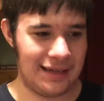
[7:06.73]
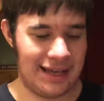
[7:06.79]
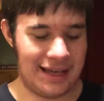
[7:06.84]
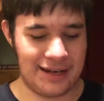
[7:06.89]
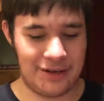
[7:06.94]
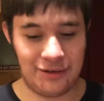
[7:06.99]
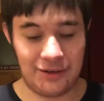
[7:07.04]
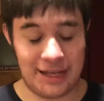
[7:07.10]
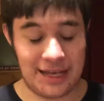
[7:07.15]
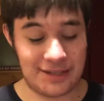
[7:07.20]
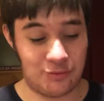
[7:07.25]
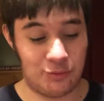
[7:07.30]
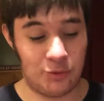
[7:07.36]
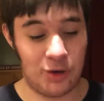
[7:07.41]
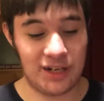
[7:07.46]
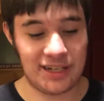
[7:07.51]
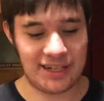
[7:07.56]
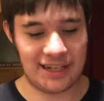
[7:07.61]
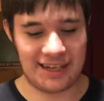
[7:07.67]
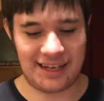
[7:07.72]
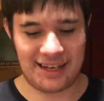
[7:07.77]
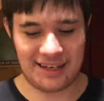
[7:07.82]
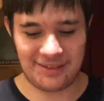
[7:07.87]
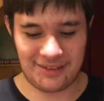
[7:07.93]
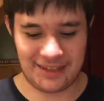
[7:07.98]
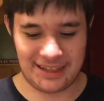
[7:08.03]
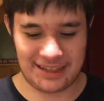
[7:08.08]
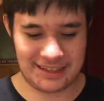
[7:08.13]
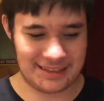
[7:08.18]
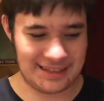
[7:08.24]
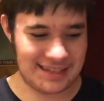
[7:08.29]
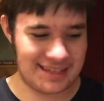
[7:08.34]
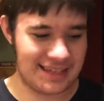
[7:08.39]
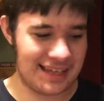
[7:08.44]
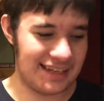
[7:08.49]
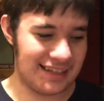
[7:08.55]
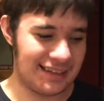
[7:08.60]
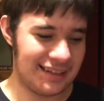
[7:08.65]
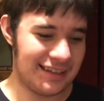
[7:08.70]
And it only has one negate. Like, this
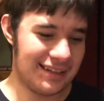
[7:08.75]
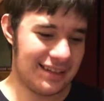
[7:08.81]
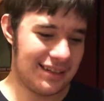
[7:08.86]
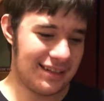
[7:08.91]
thing...